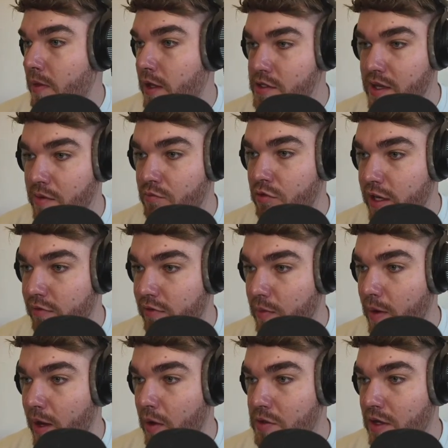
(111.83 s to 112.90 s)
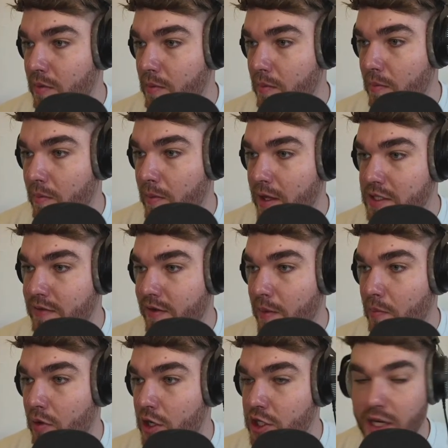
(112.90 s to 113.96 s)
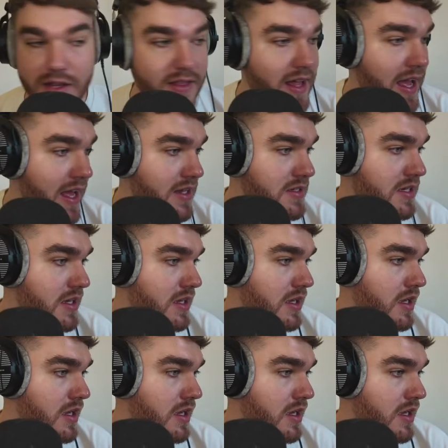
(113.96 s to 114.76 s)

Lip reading: It's done really, really well, so I massively appreciate that.